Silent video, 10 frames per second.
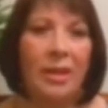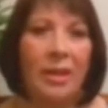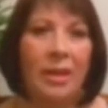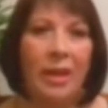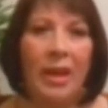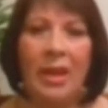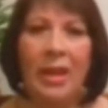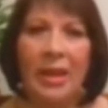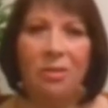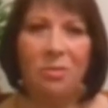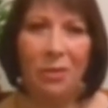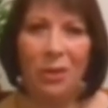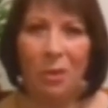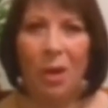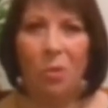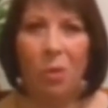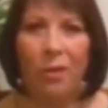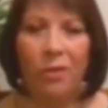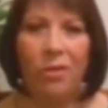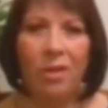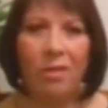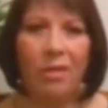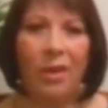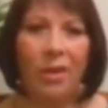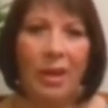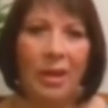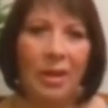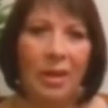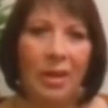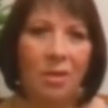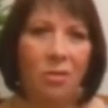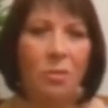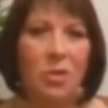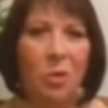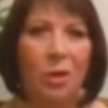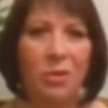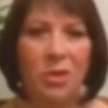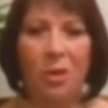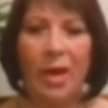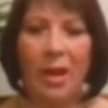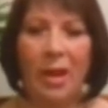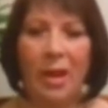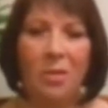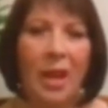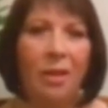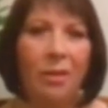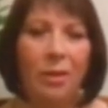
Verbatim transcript: He, he loved me for who I was. So from twelve to where I am now,